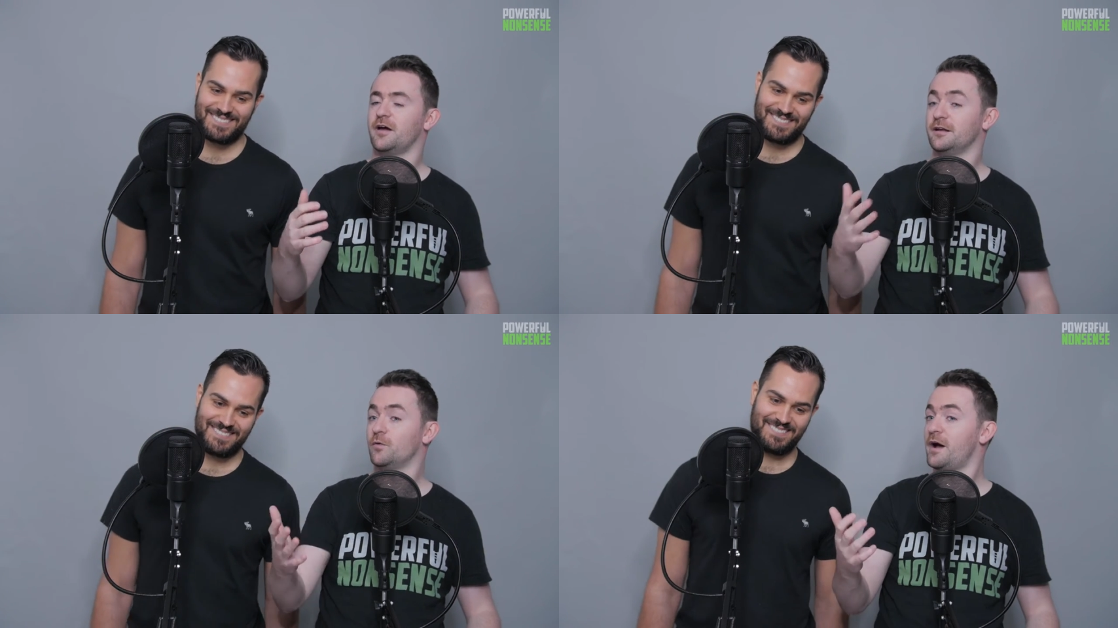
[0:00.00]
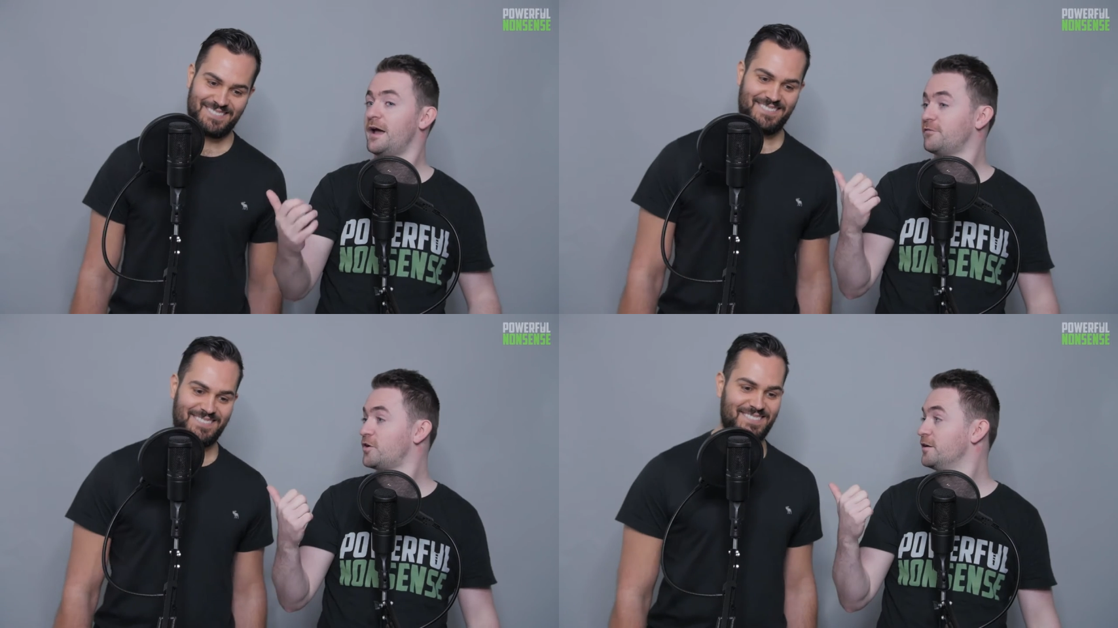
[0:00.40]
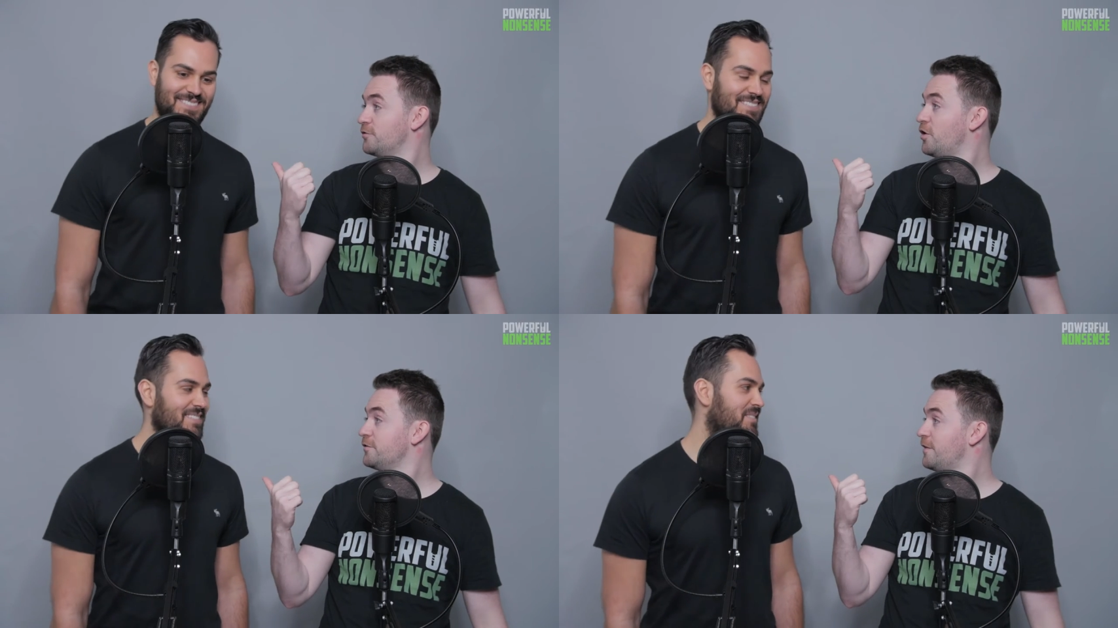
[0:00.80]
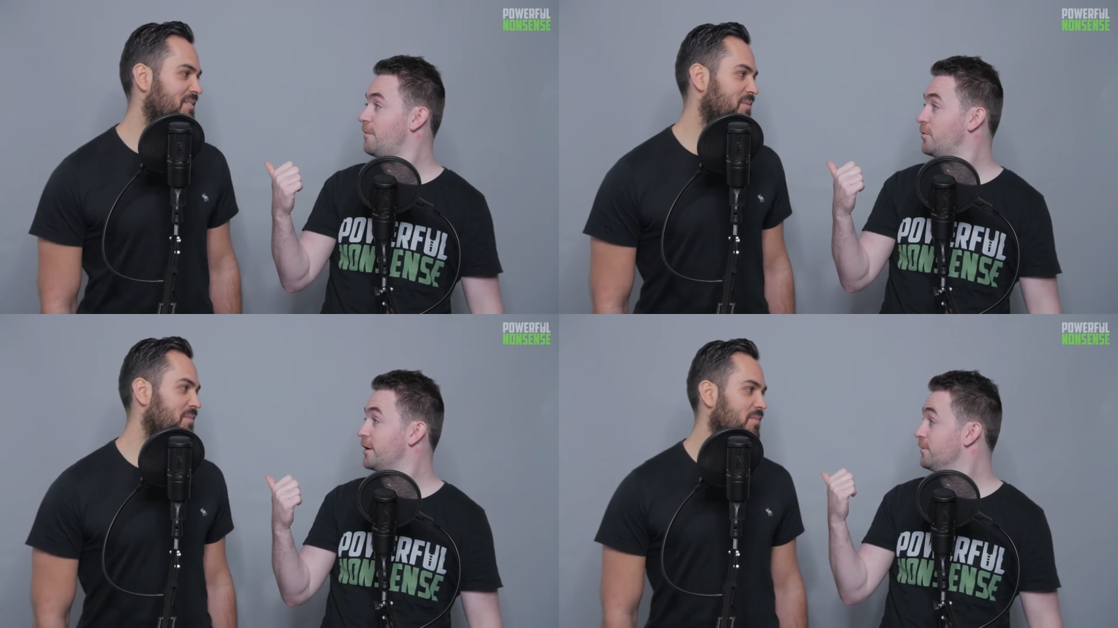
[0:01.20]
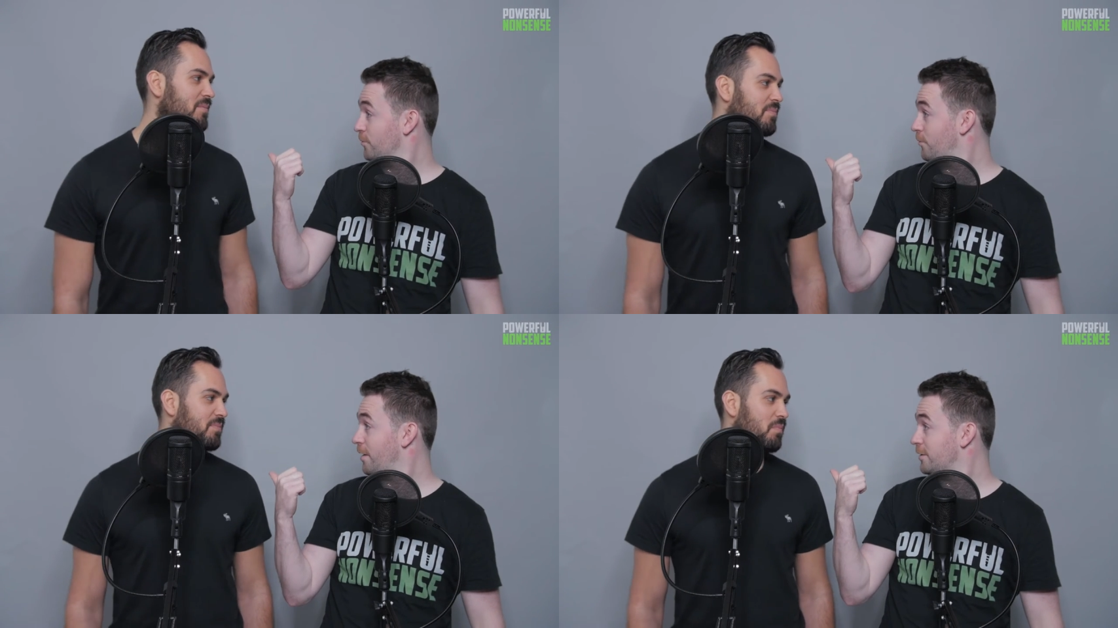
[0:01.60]
Speaker 1: In a way, I've kind of got to that point
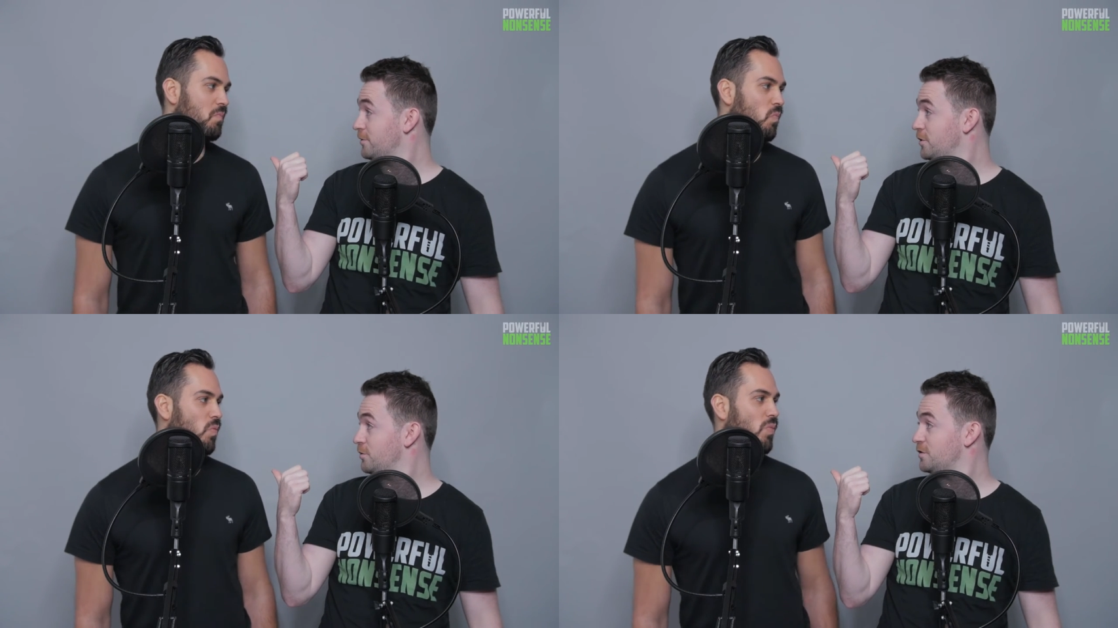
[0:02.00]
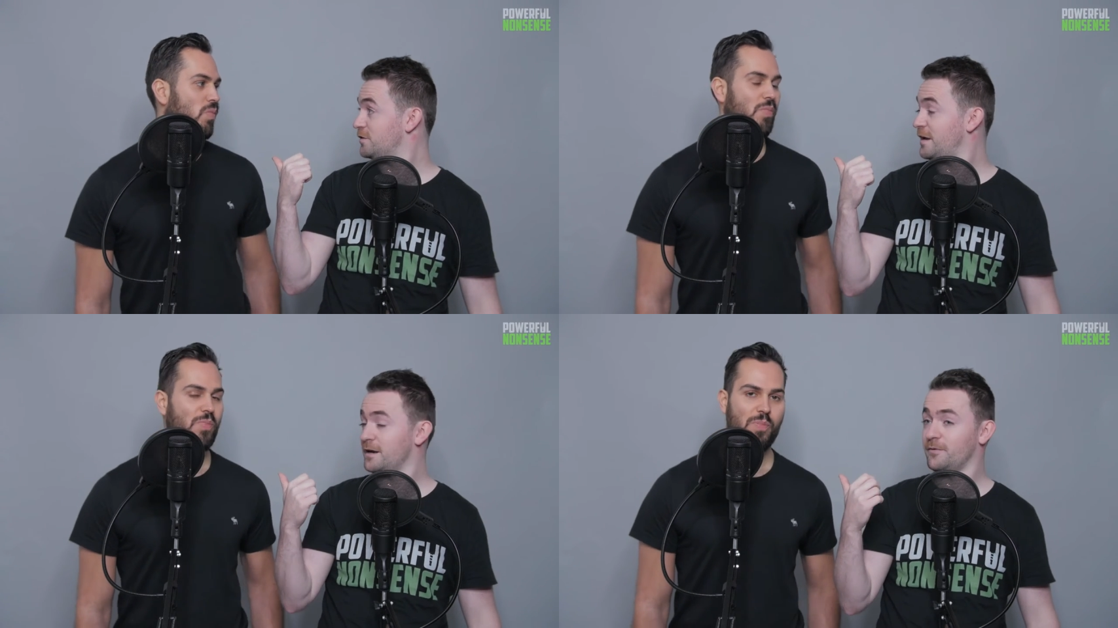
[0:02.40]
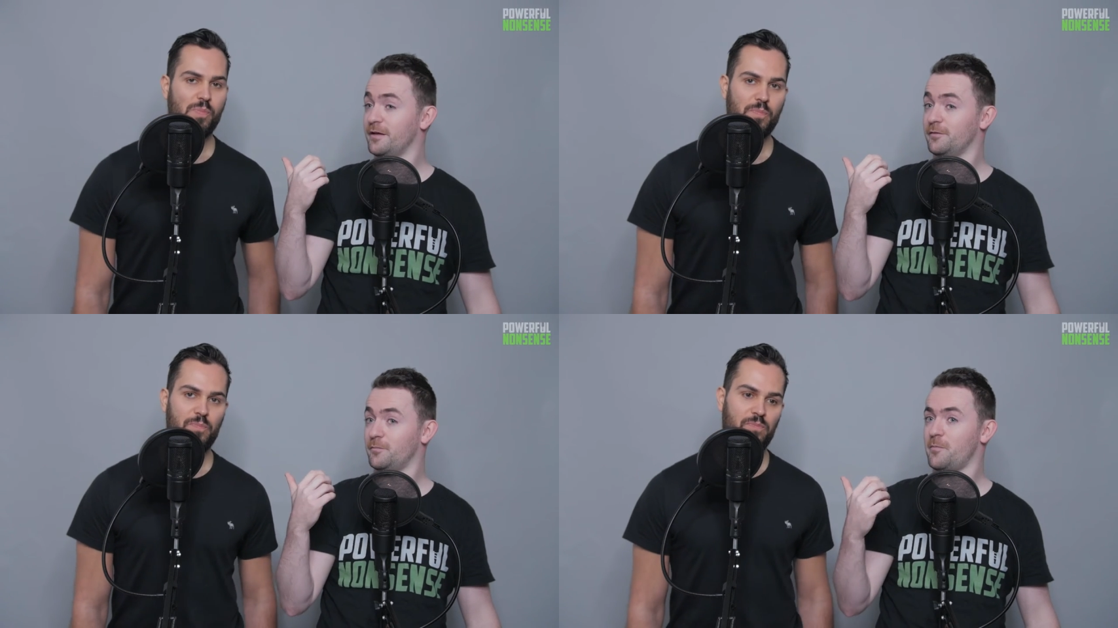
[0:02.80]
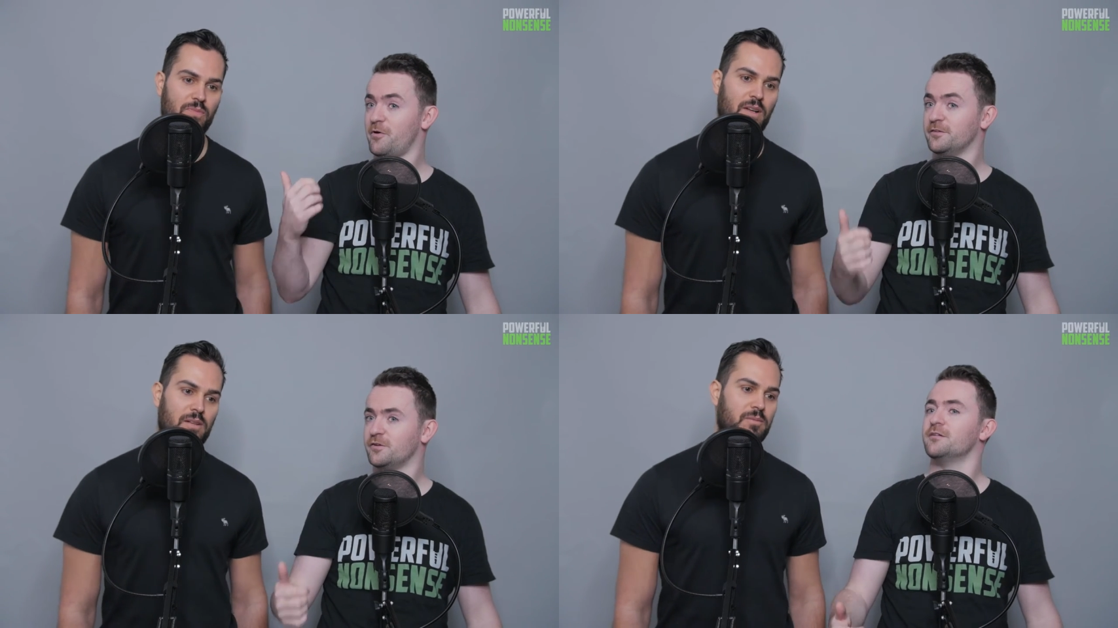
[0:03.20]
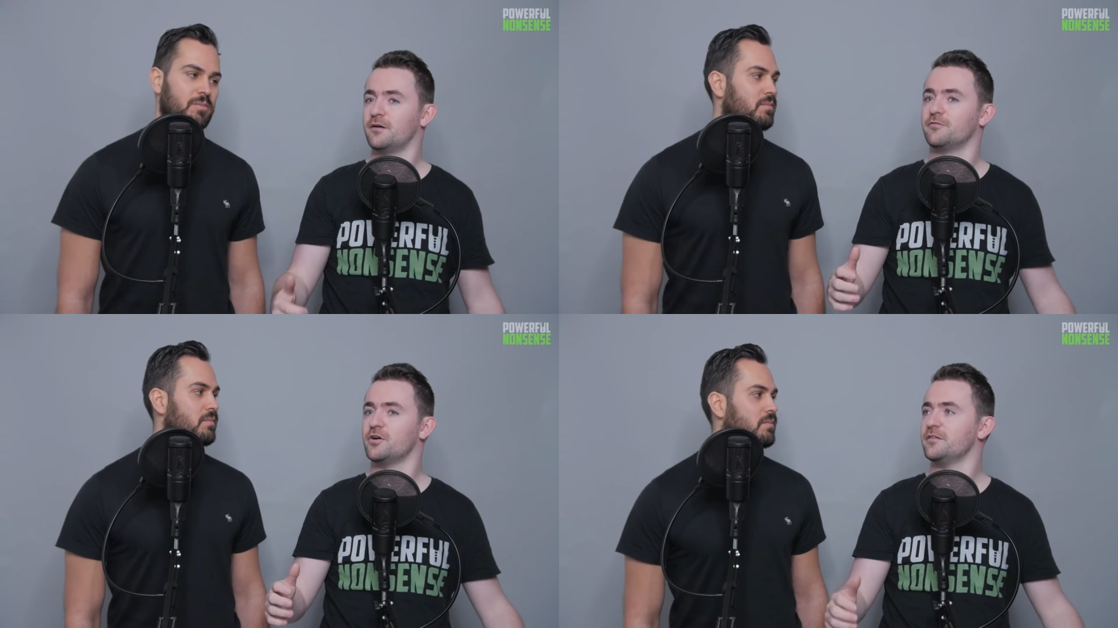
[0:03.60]
where, as you were just saying, where my brain's gone,
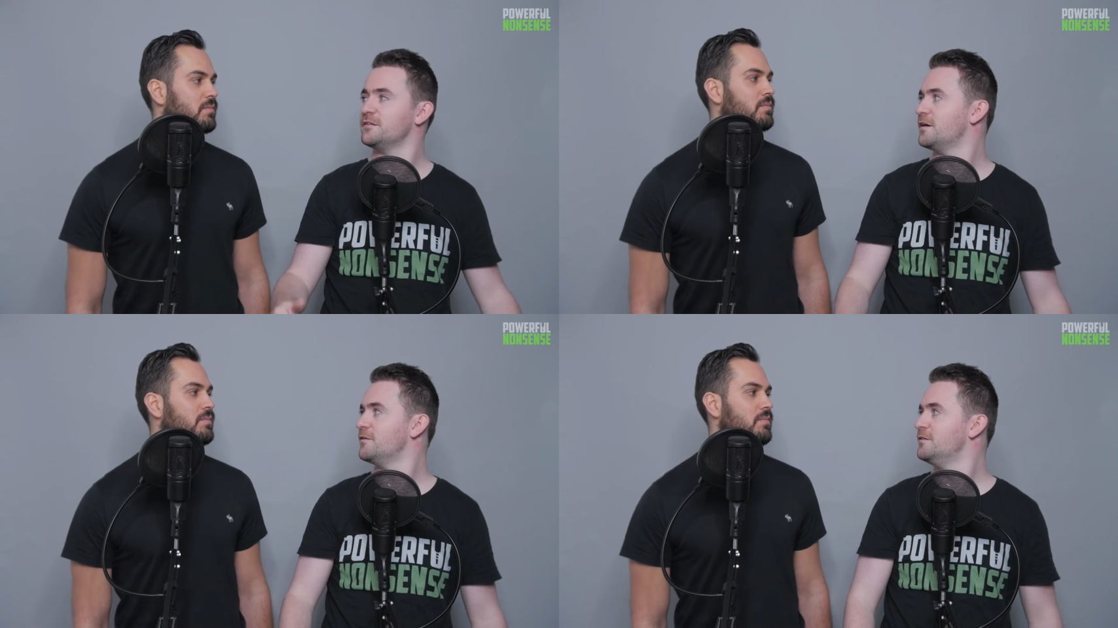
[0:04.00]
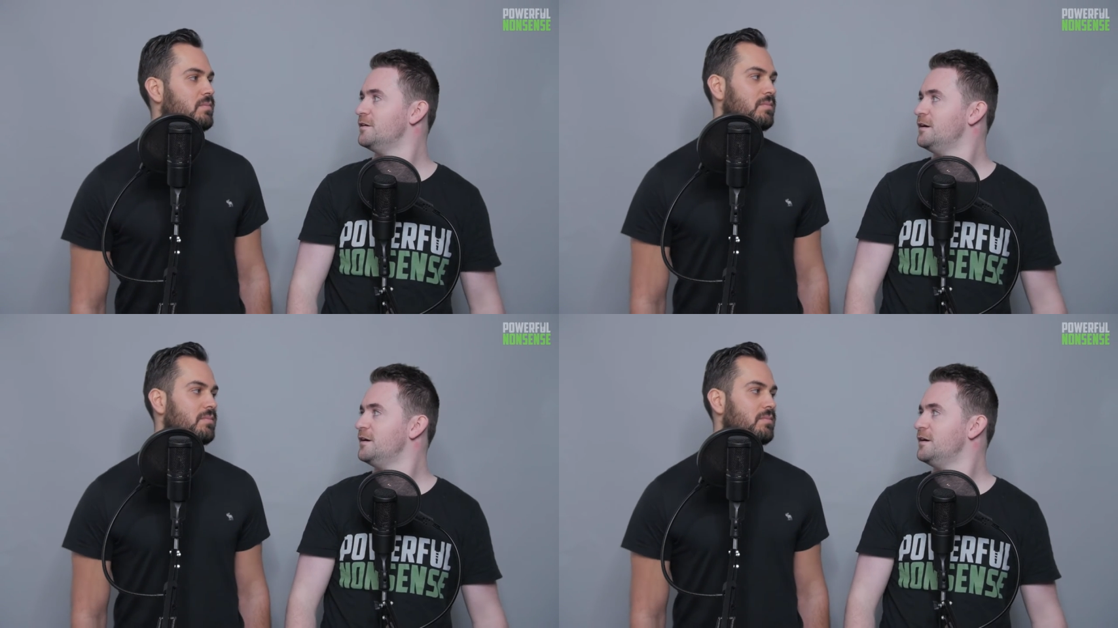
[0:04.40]
I've got this now.